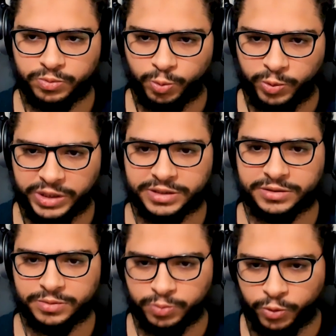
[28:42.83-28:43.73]
with
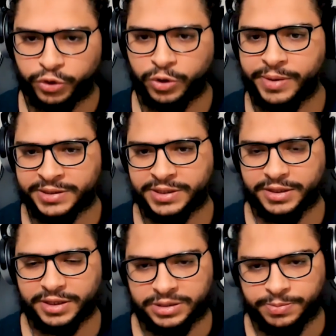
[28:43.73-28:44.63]
more complex
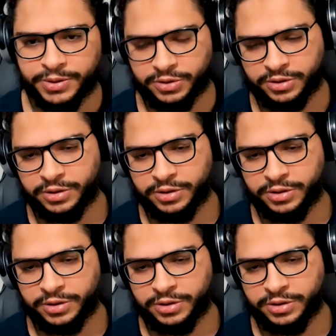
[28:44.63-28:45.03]
data. It's better.